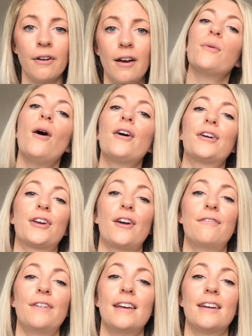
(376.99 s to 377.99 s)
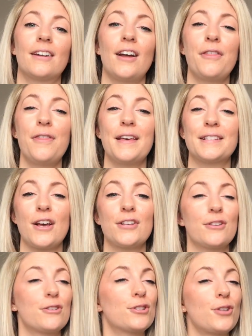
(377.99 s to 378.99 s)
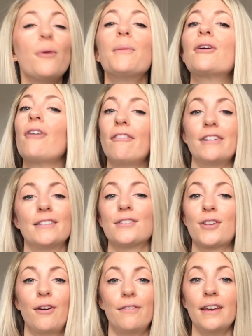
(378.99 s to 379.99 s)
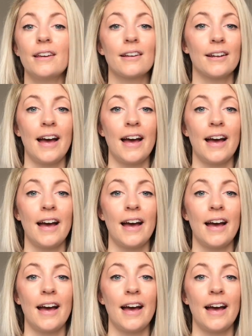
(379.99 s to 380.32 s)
If you are going to go vegan, I think there's so many great reasons to go vegan,